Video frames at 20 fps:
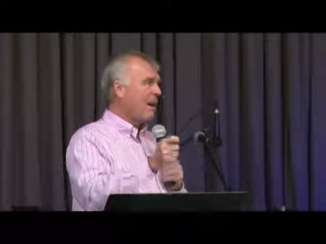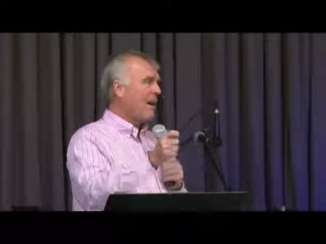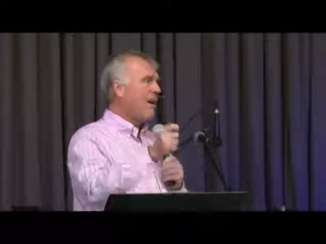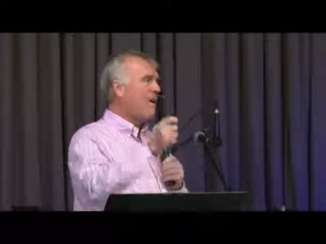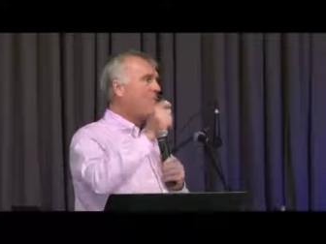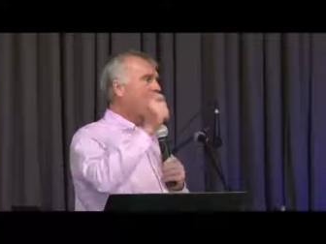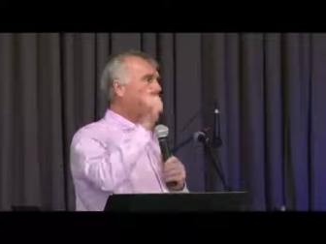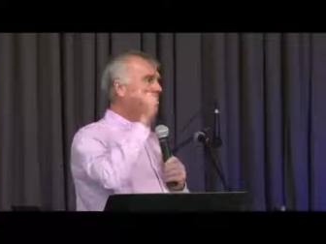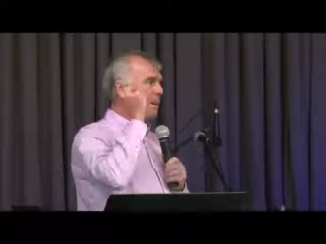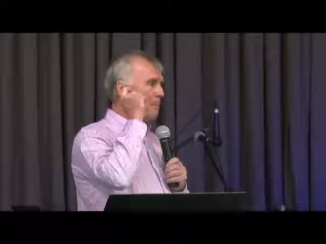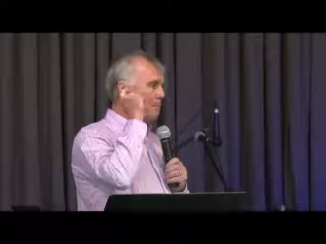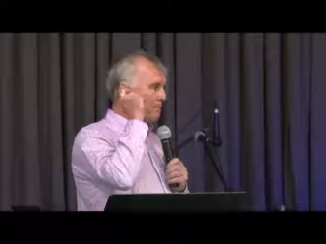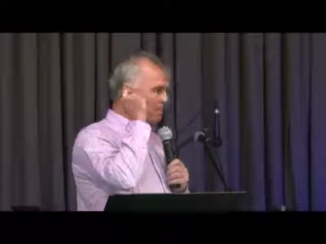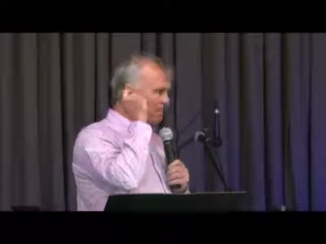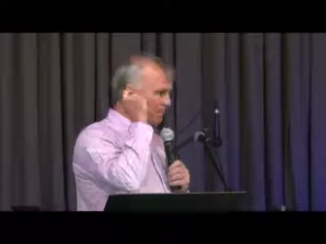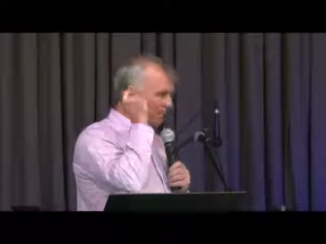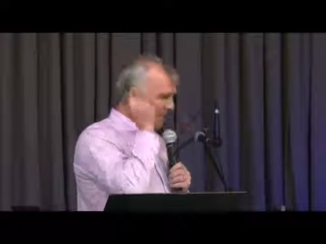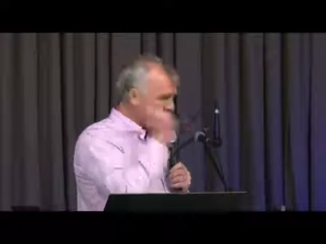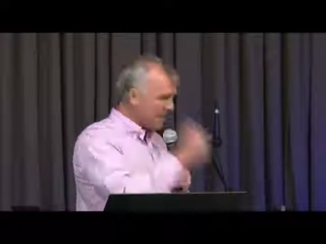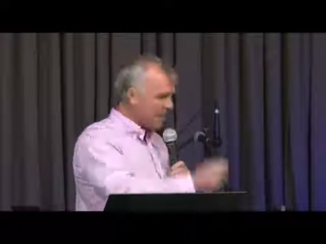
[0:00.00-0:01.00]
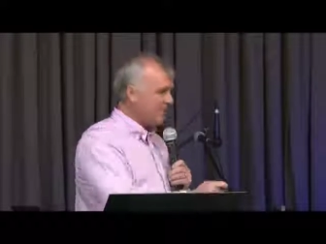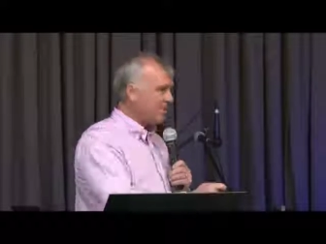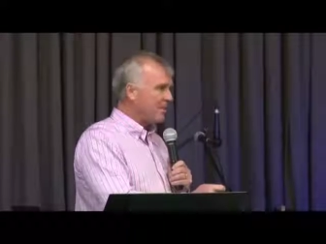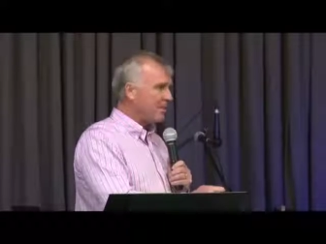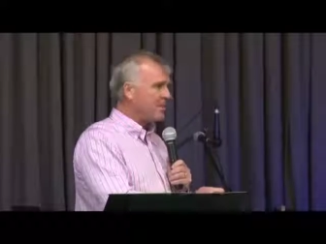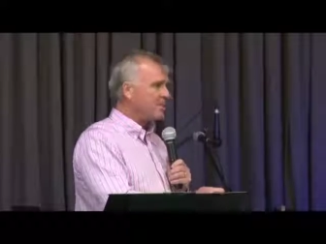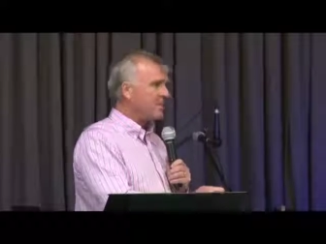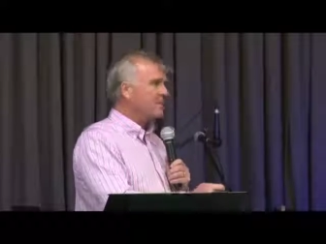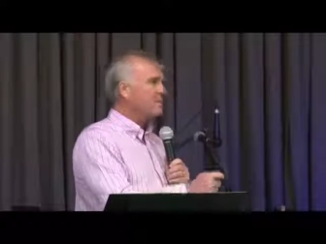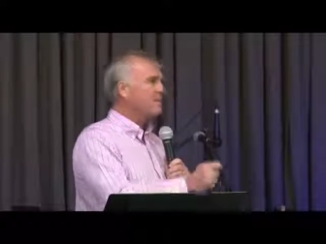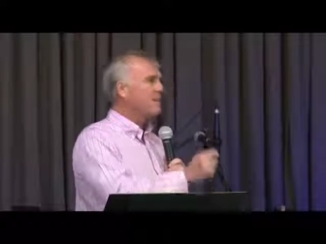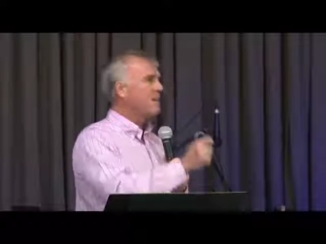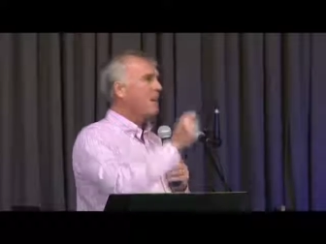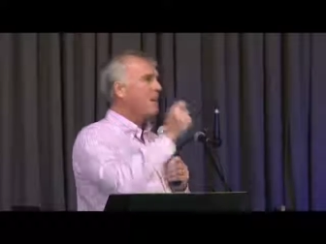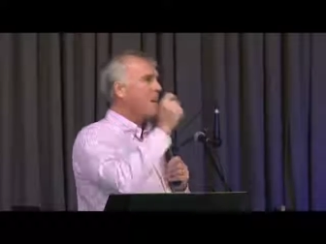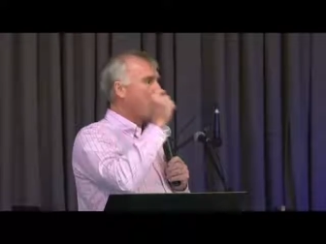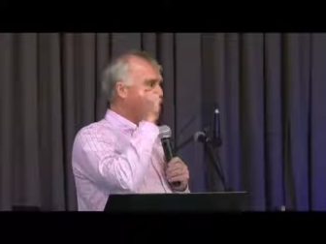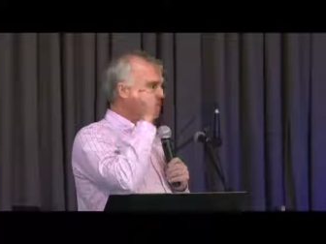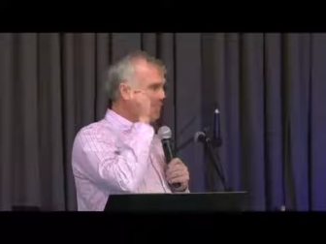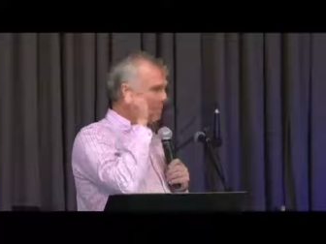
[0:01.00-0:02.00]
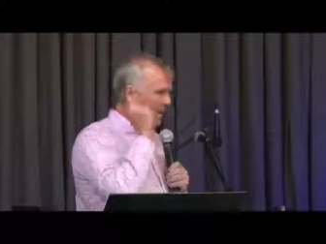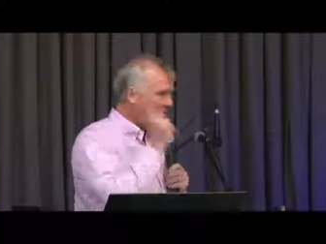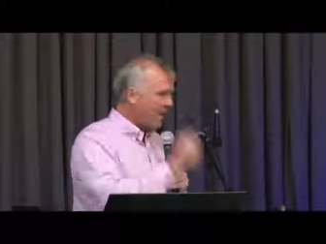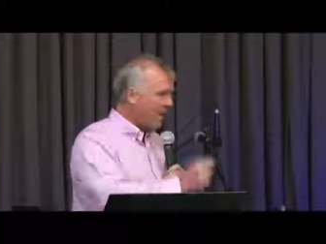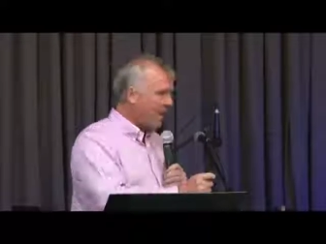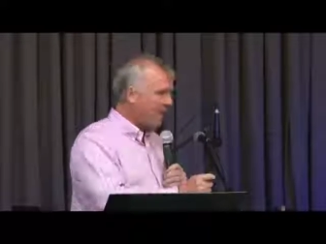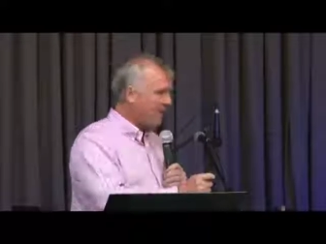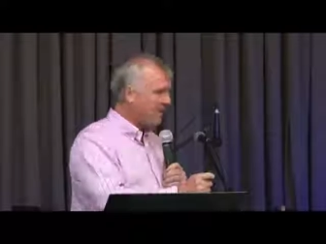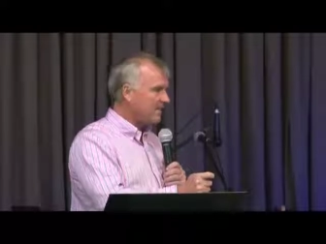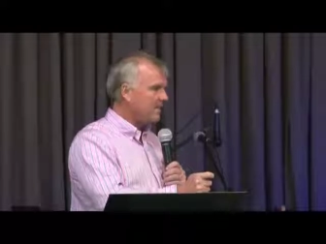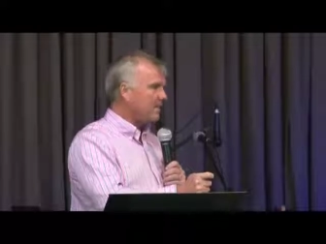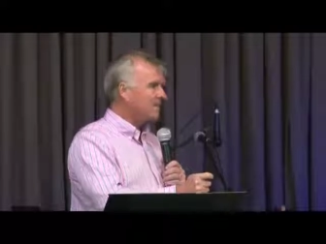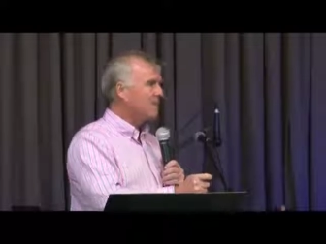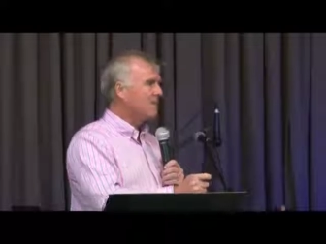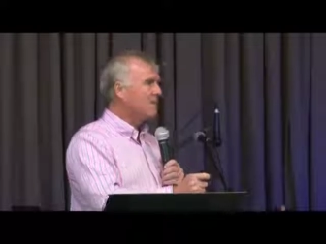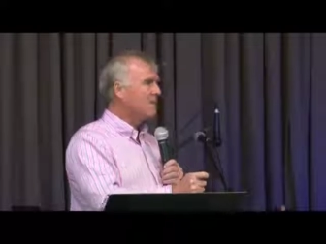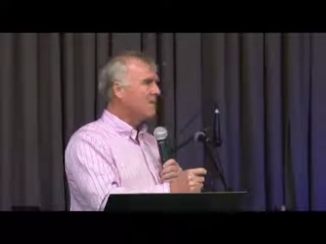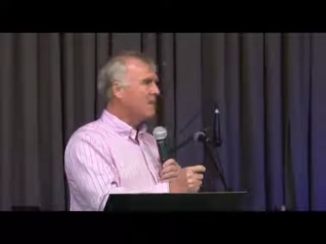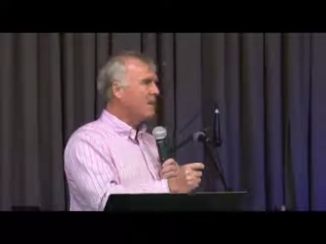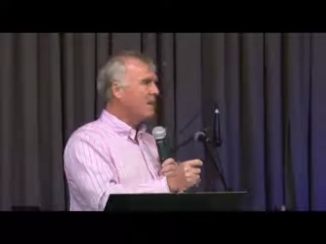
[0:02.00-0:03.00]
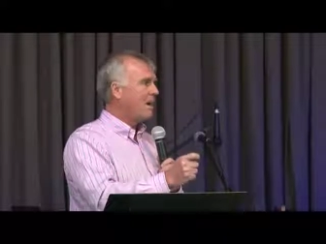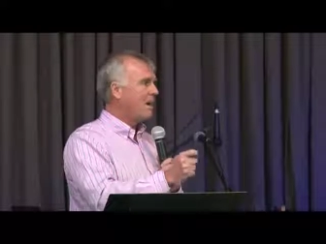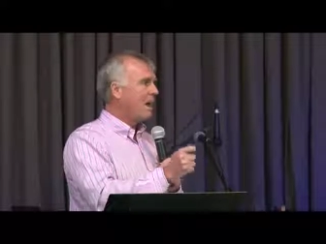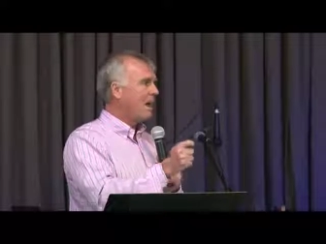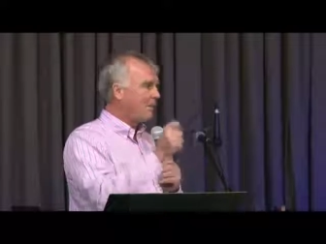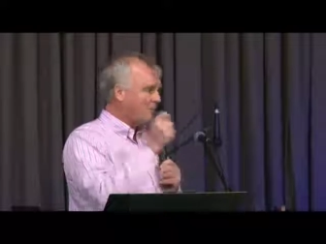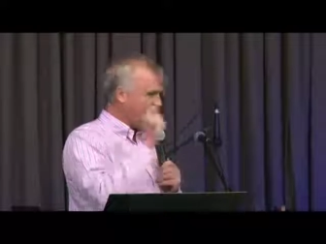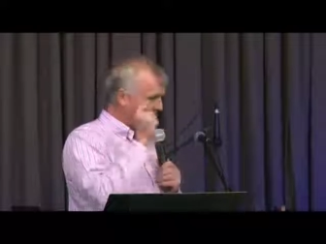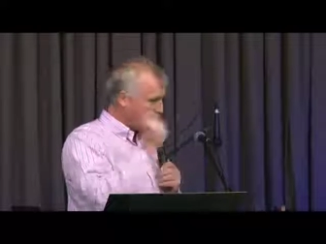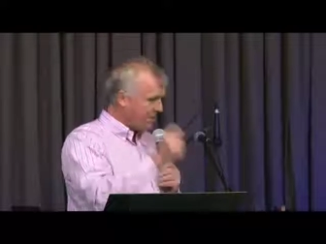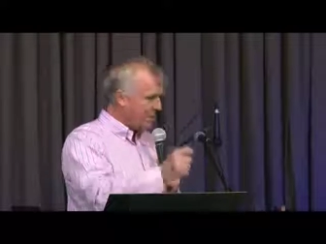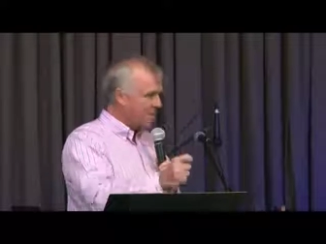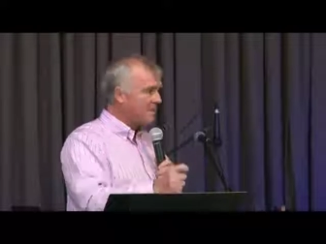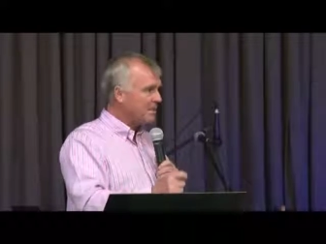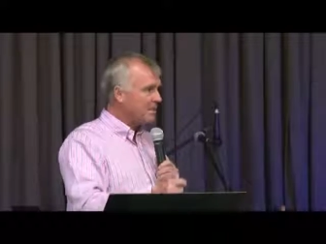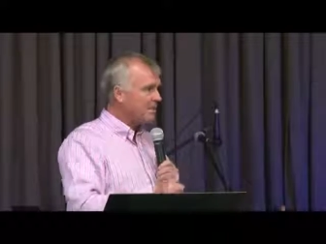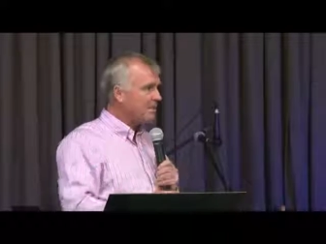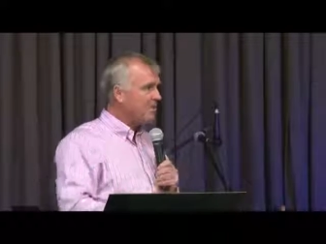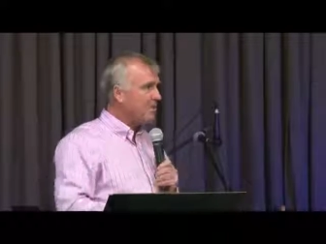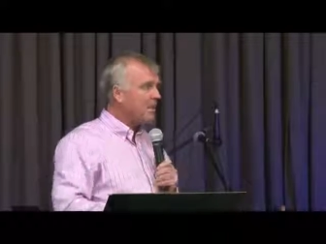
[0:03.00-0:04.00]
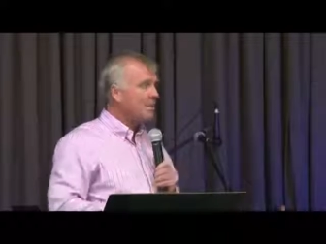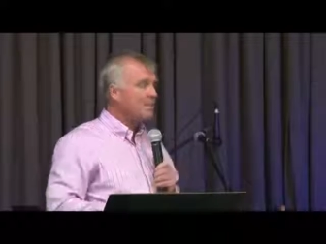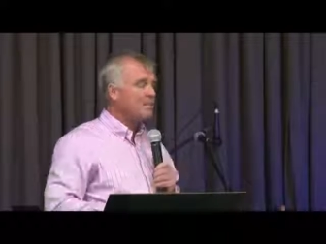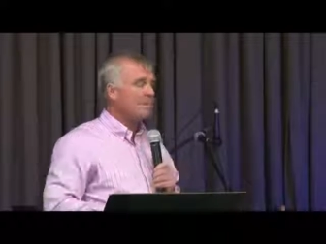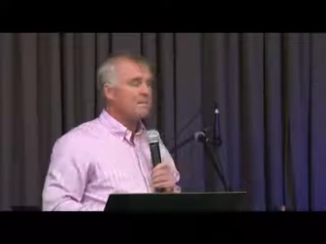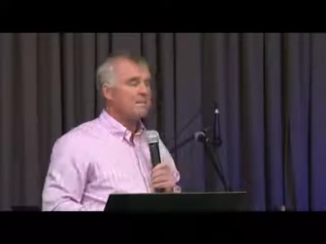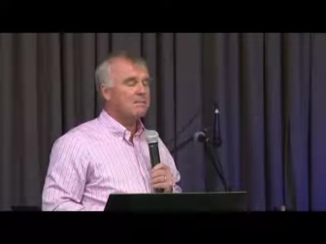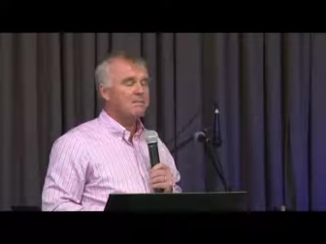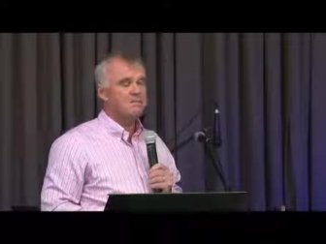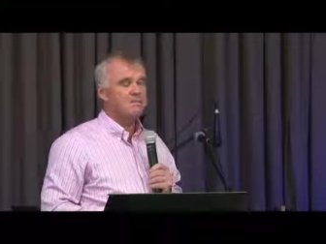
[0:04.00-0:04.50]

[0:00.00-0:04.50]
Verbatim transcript: of the precious blood of Jesus Christ.